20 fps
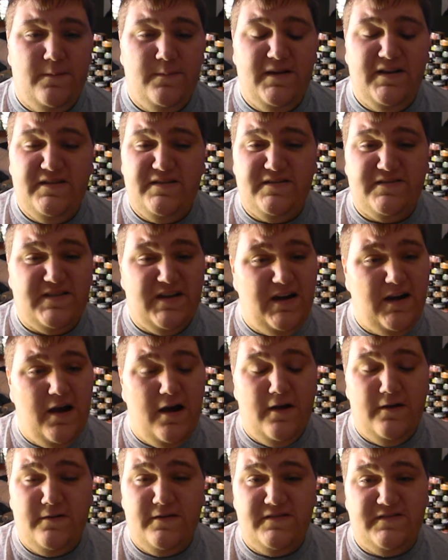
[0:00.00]
He just did a
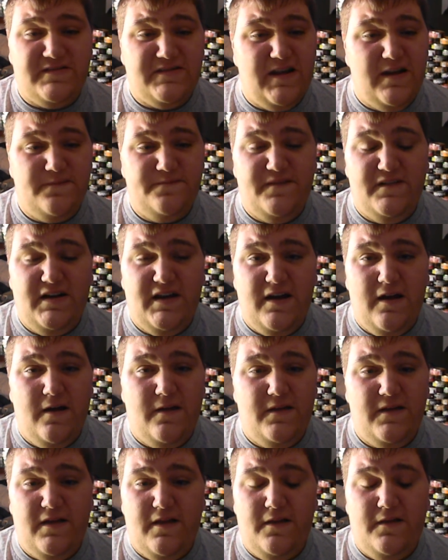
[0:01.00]
100 sub
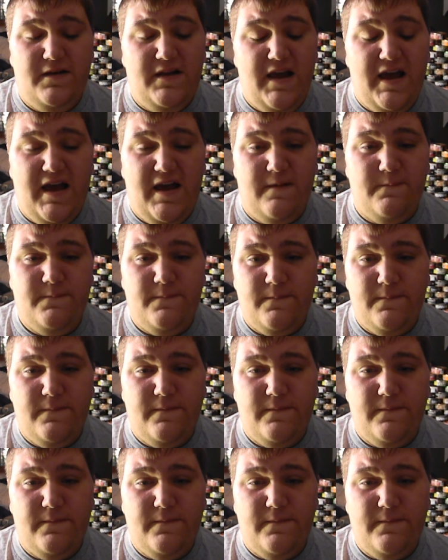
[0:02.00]
video the other day.